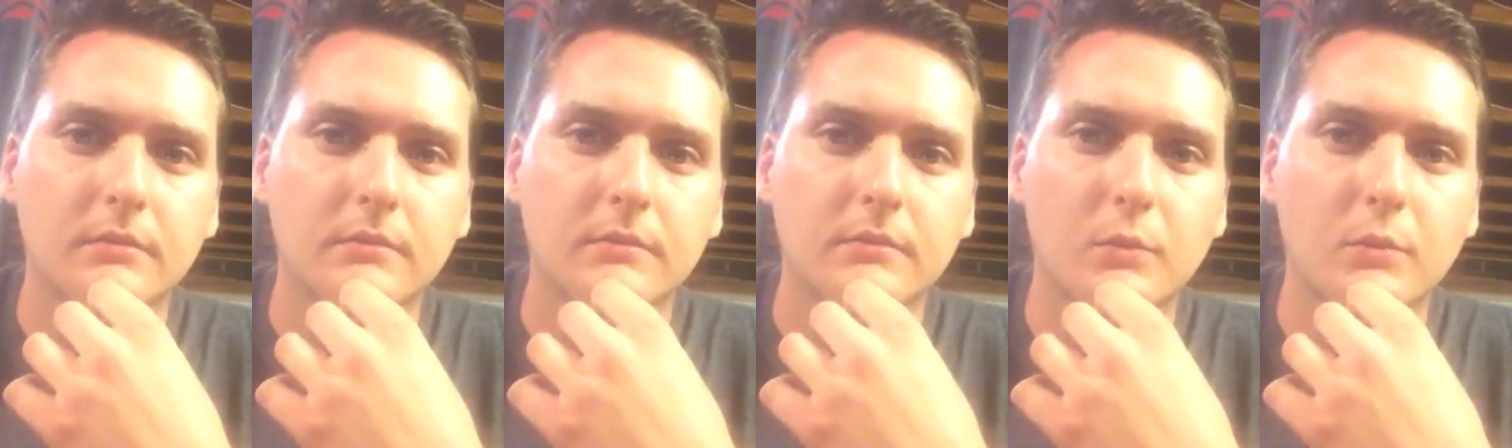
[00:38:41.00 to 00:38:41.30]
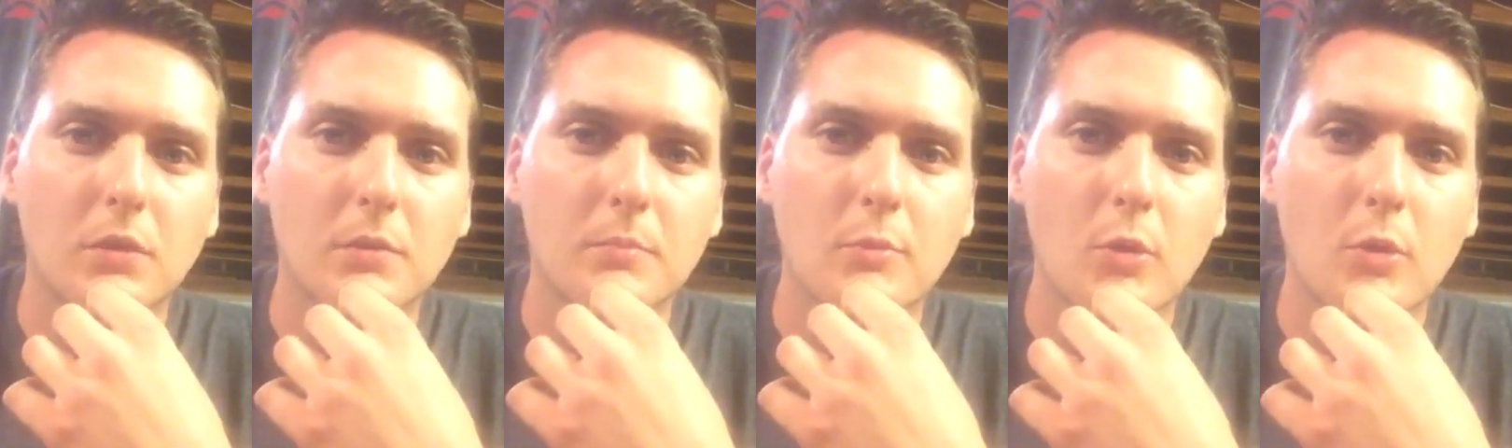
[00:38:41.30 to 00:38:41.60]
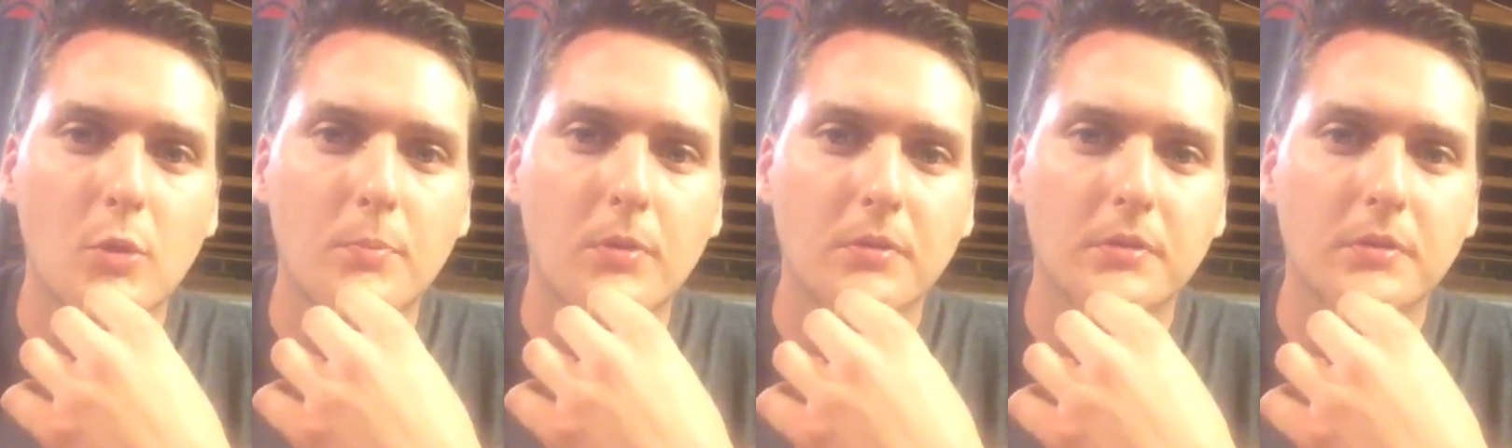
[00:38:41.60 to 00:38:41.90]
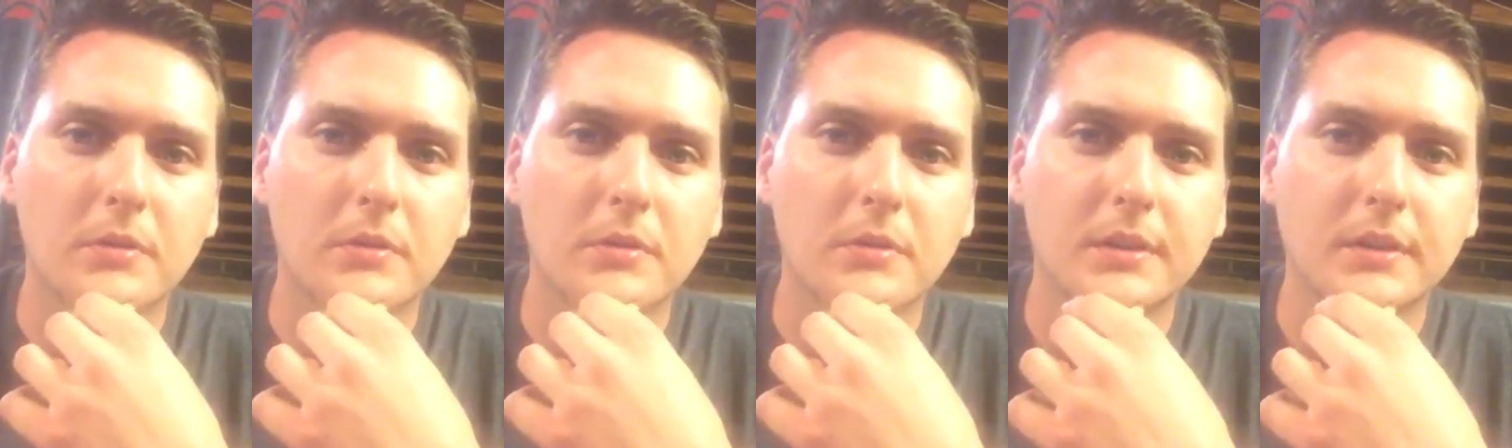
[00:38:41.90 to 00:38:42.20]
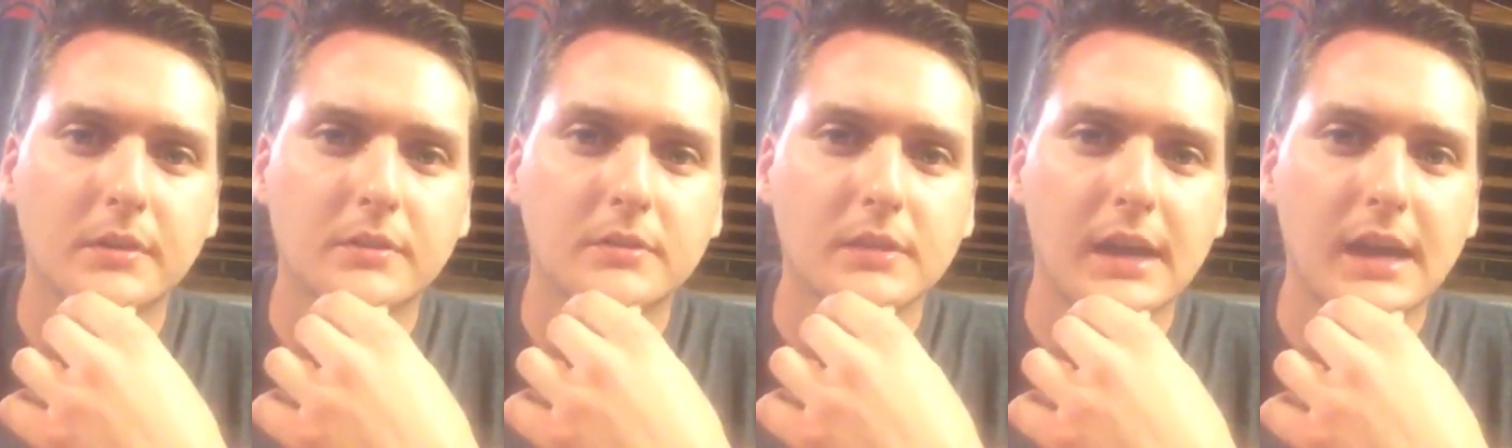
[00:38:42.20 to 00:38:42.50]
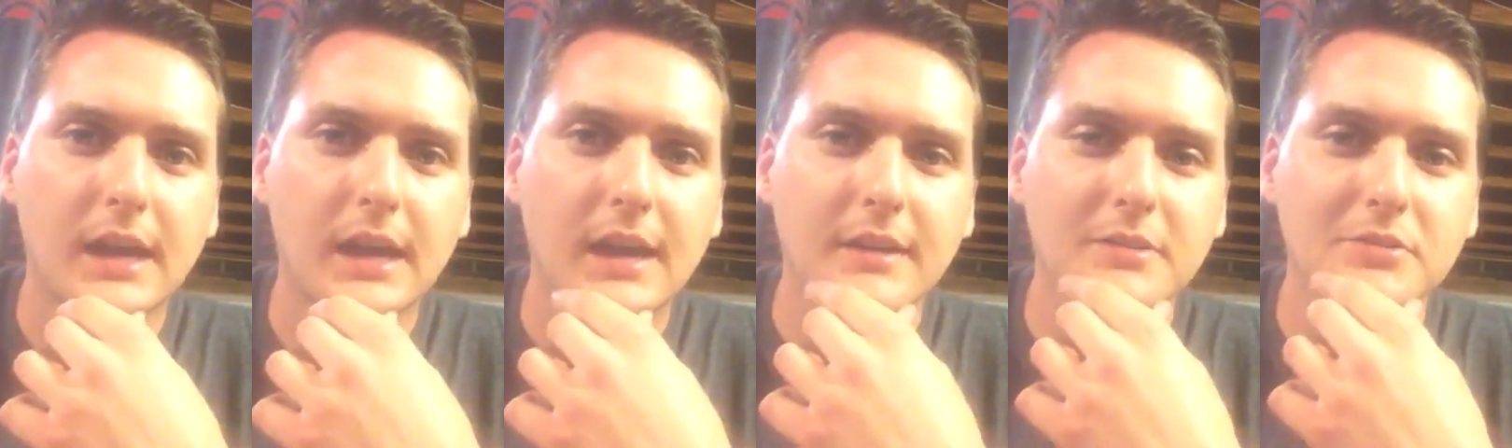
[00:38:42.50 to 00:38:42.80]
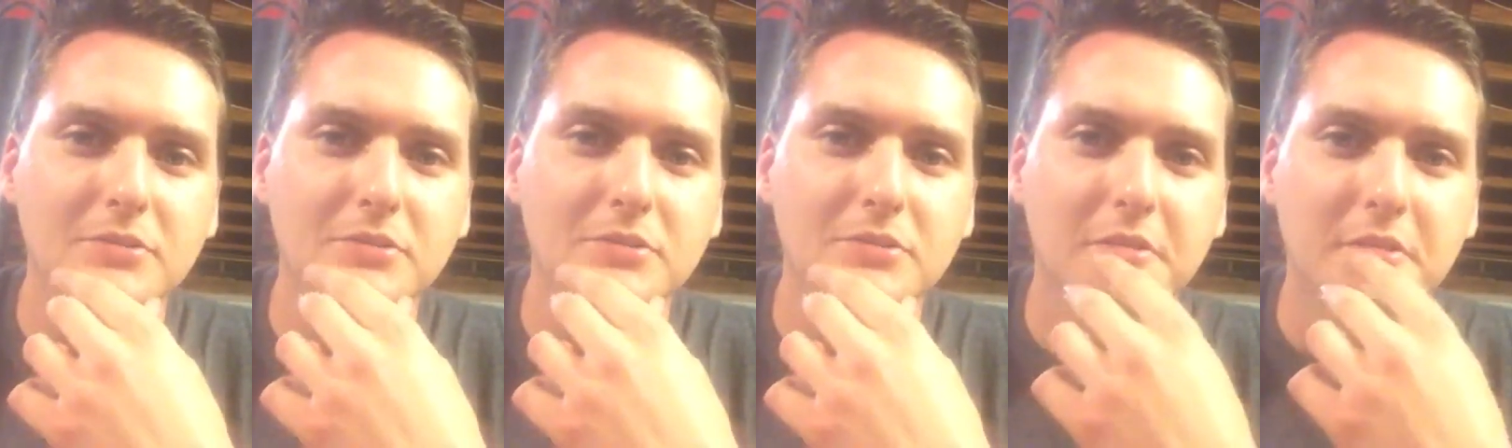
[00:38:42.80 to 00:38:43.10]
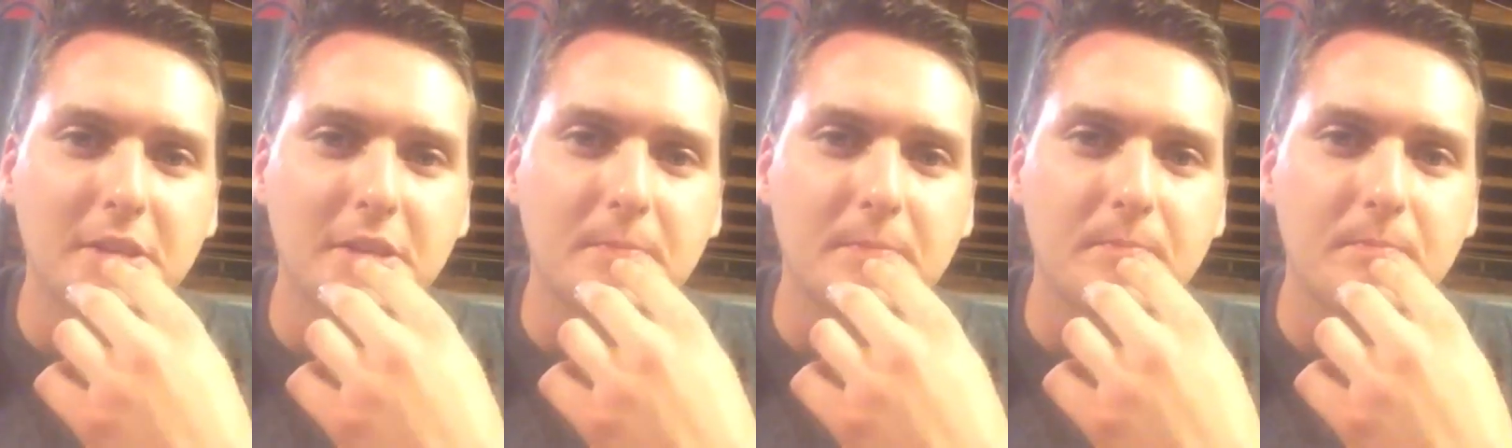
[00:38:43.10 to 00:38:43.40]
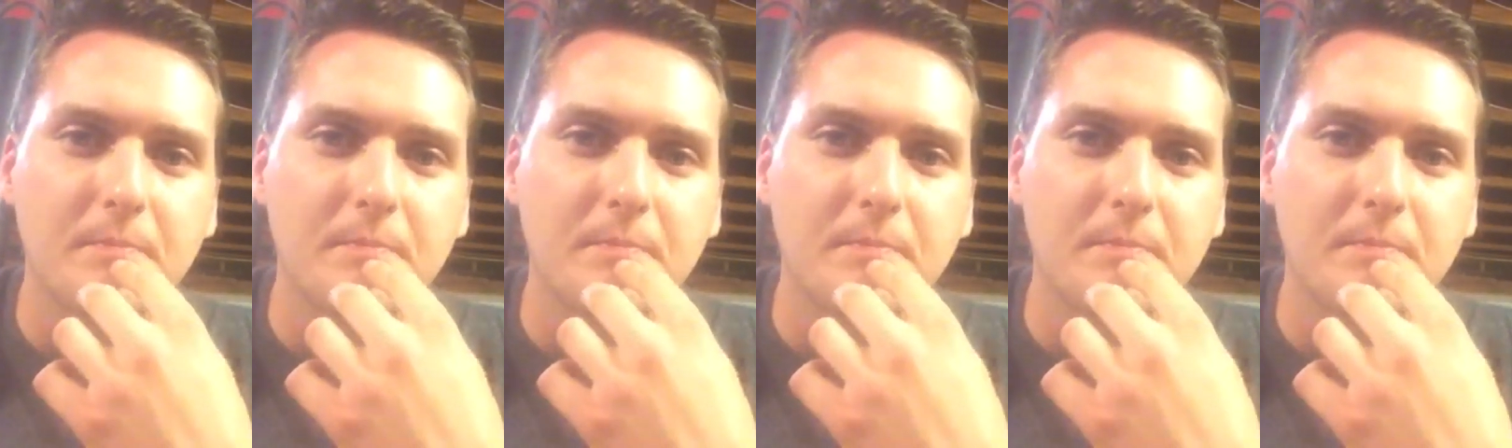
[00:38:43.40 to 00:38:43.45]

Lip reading: Ford and Mopar don't mix. I disagree.